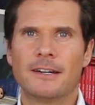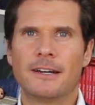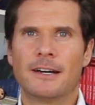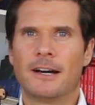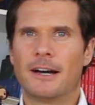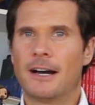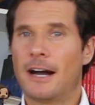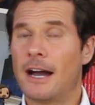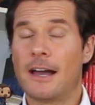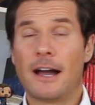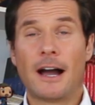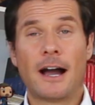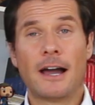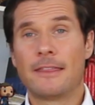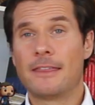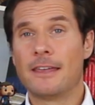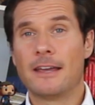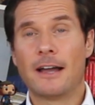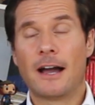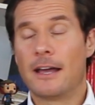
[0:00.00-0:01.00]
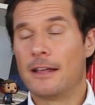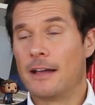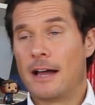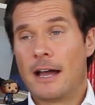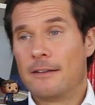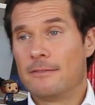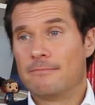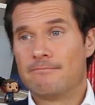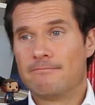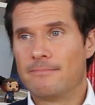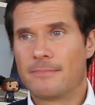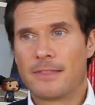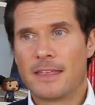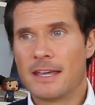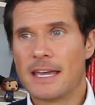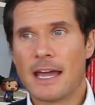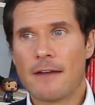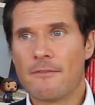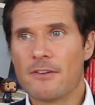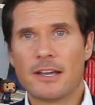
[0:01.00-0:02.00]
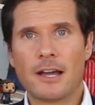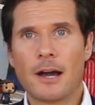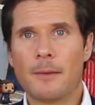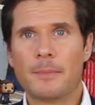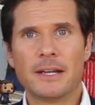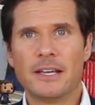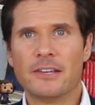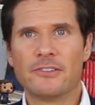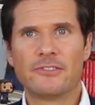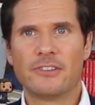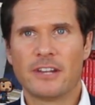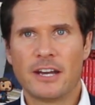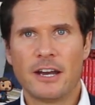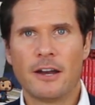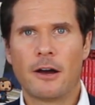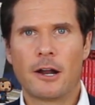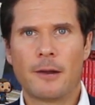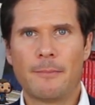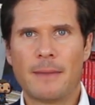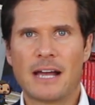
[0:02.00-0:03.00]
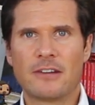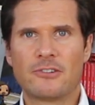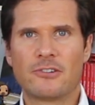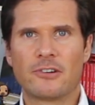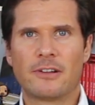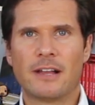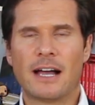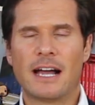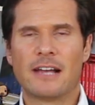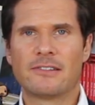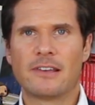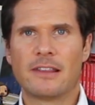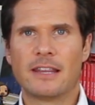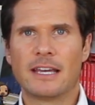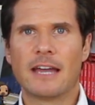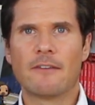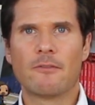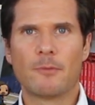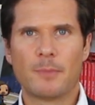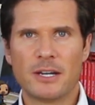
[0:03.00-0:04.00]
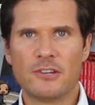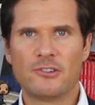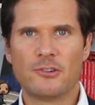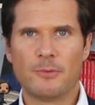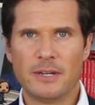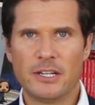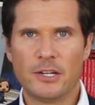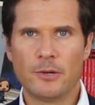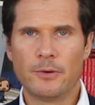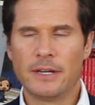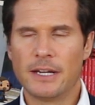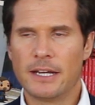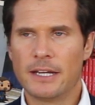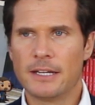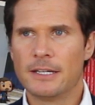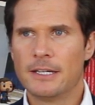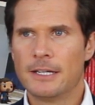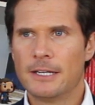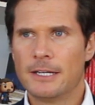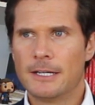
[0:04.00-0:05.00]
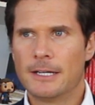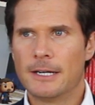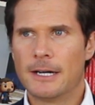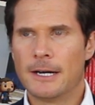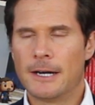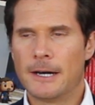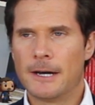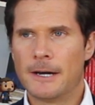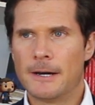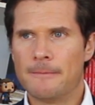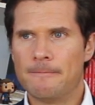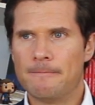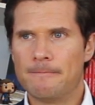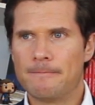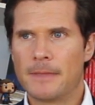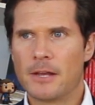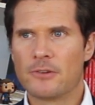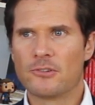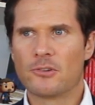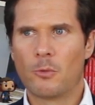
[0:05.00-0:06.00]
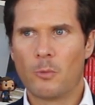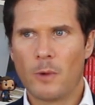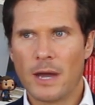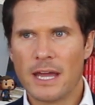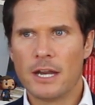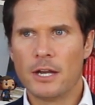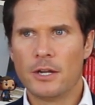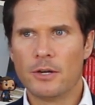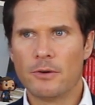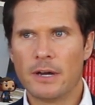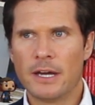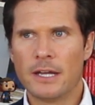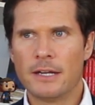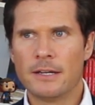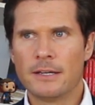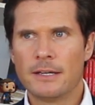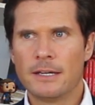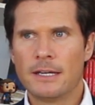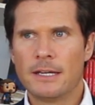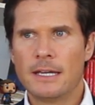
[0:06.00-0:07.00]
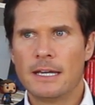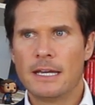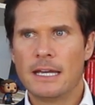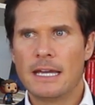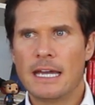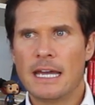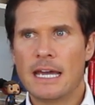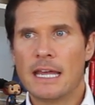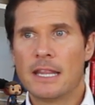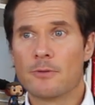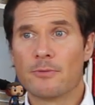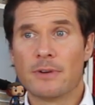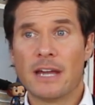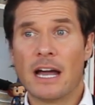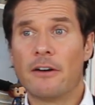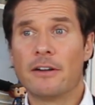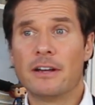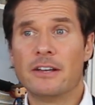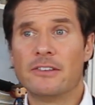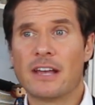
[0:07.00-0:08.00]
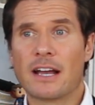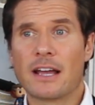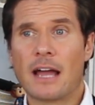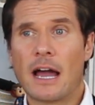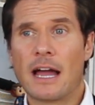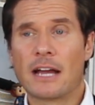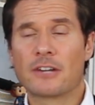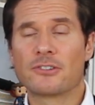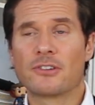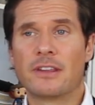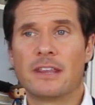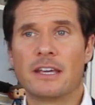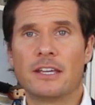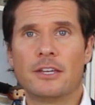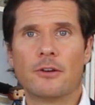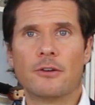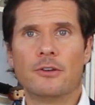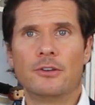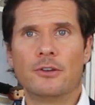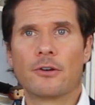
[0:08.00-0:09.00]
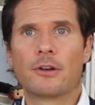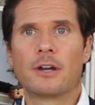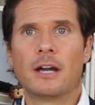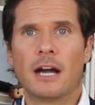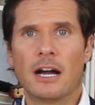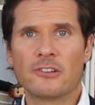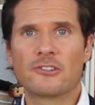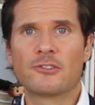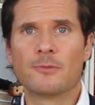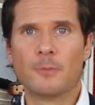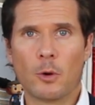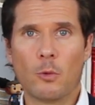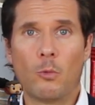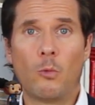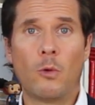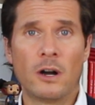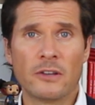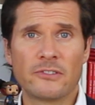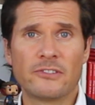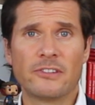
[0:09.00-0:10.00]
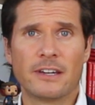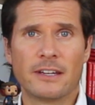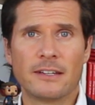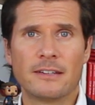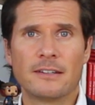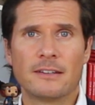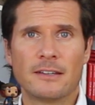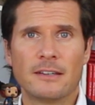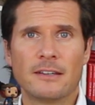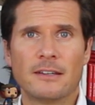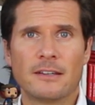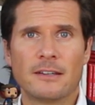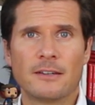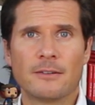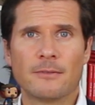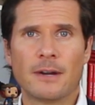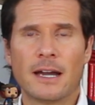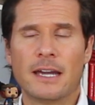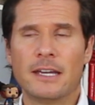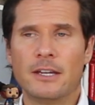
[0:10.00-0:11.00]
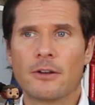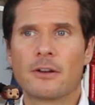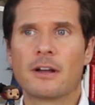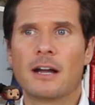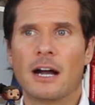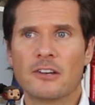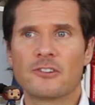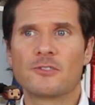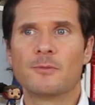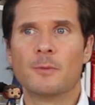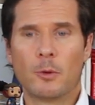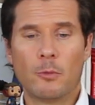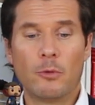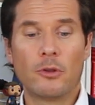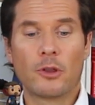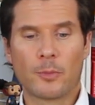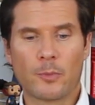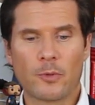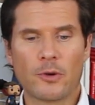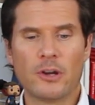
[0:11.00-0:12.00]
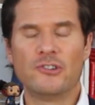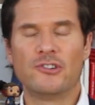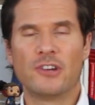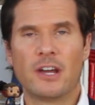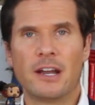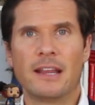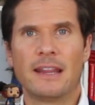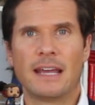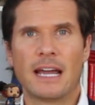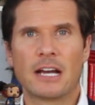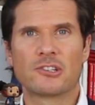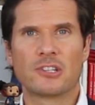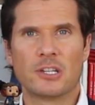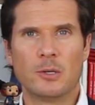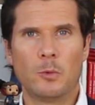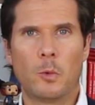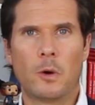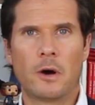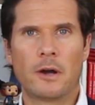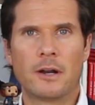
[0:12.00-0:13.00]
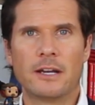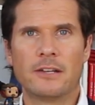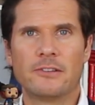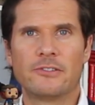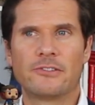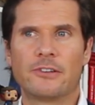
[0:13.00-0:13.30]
I think every company is sitting on a masterclass. I think everybody should be doing it. There's a way to do it, and the reality is, I actually think your customer wants it. Right, your customer will appreciate it, and they actually want it.